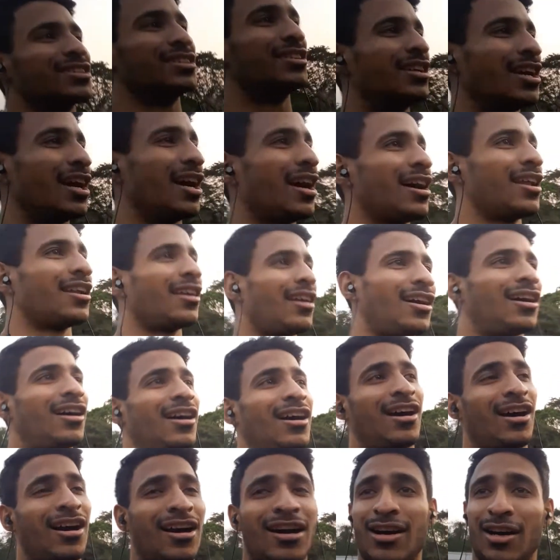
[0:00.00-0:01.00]
get
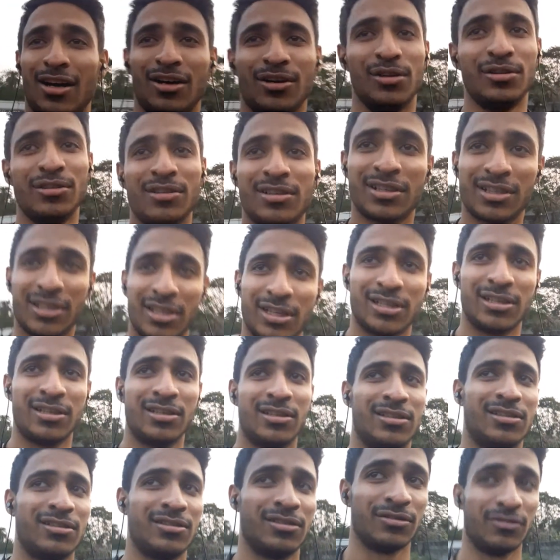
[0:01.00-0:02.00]
out
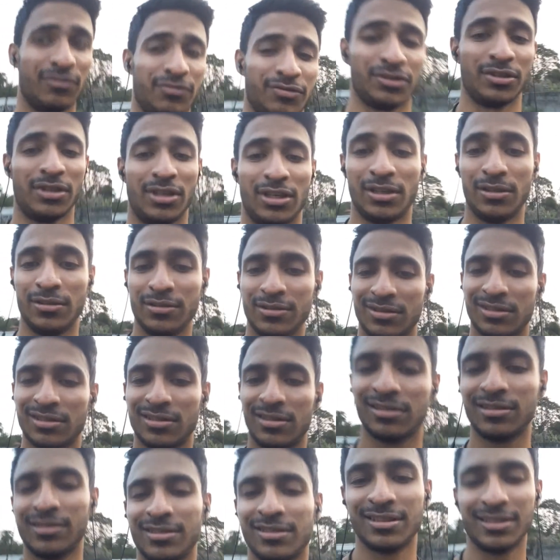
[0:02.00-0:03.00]
of your
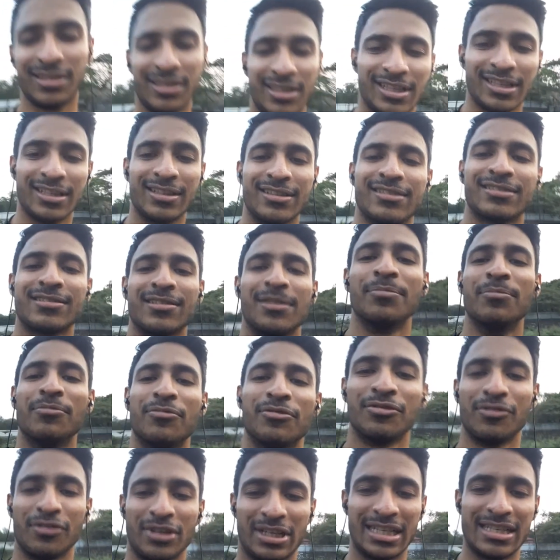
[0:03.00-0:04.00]
house take in some
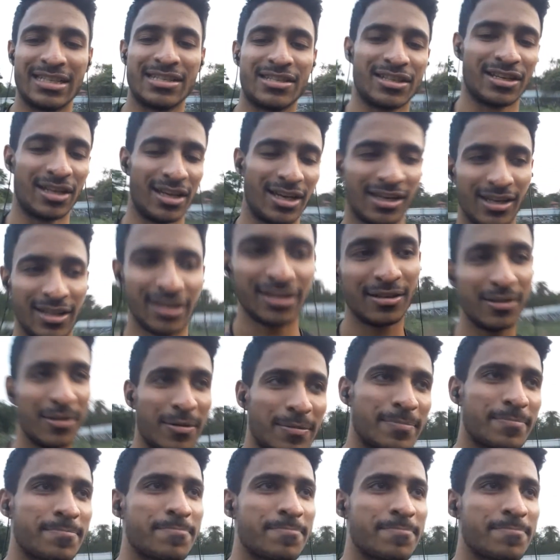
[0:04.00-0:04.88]
fresh air